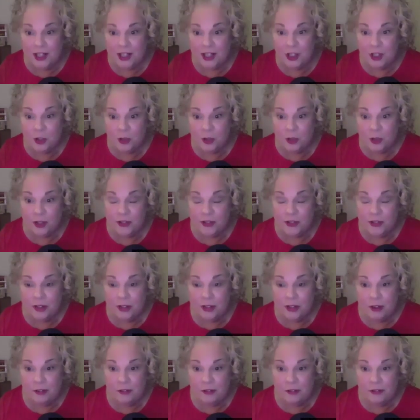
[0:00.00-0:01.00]

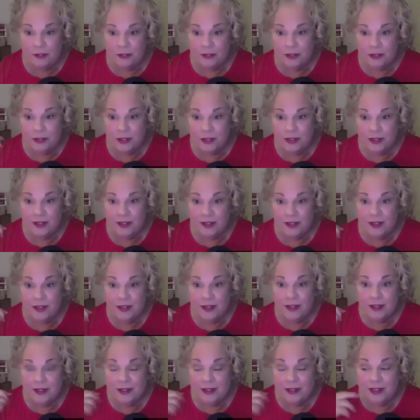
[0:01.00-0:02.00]
yourself
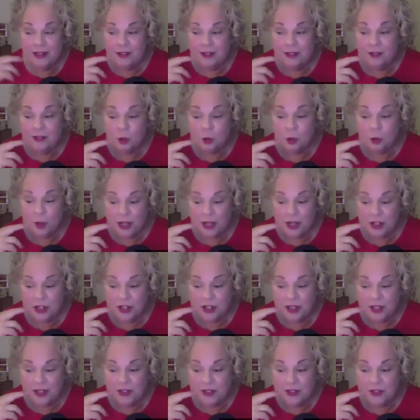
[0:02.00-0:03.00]
these
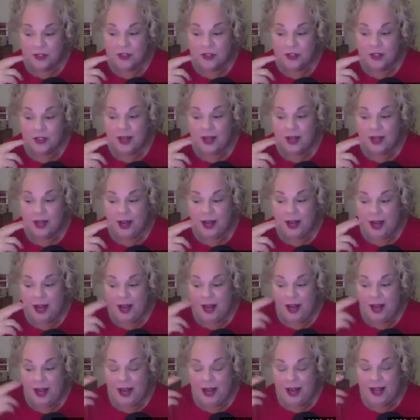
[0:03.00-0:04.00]
questions
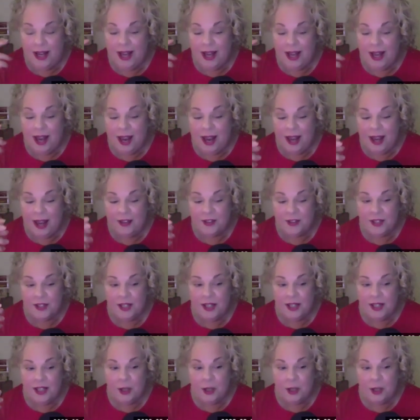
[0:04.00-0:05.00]
and
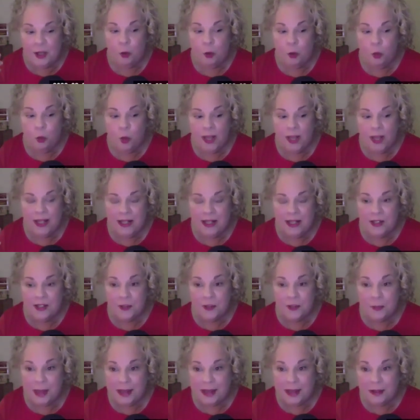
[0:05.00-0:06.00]
asking, what is
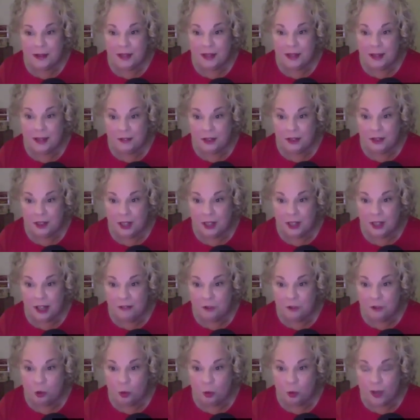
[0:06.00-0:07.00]
my level of
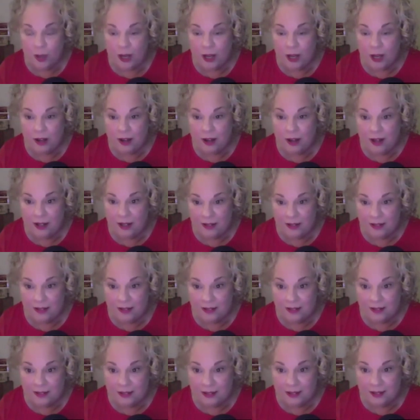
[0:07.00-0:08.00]

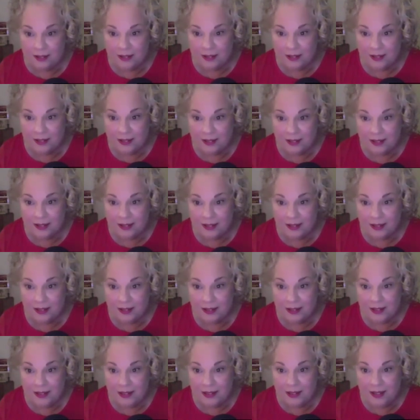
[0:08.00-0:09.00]
awareness
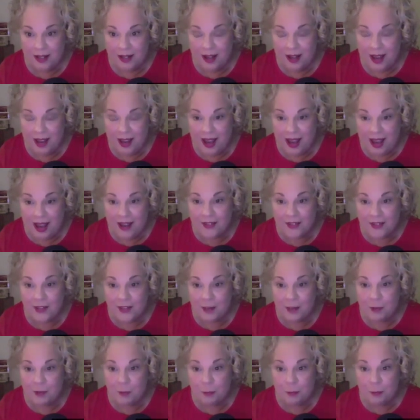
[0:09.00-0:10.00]
as
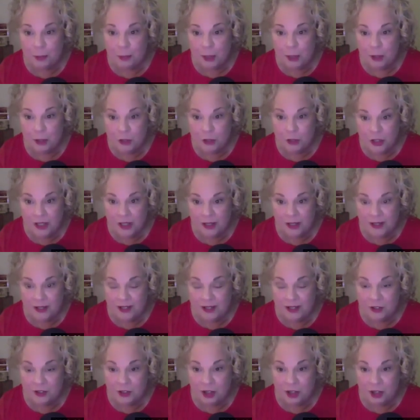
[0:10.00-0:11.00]
I'm approaching
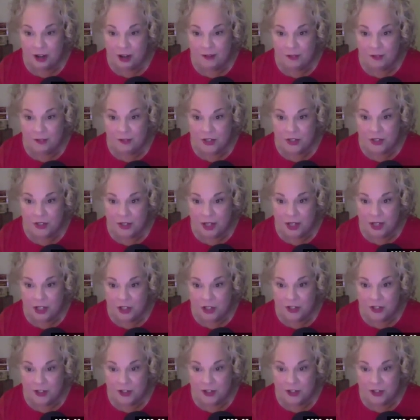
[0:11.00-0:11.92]
these conversations?